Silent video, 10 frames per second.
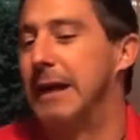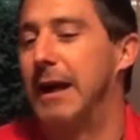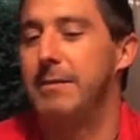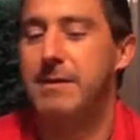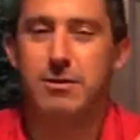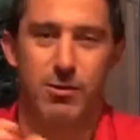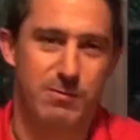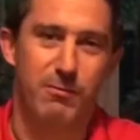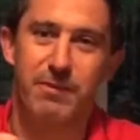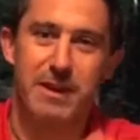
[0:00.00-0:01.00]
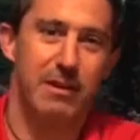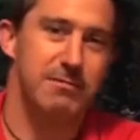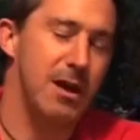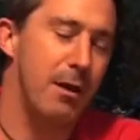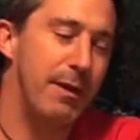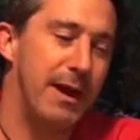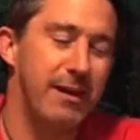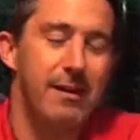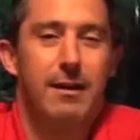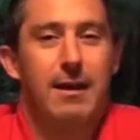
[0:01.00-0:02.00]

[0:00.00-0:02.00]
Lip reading: There's lots more videos coming.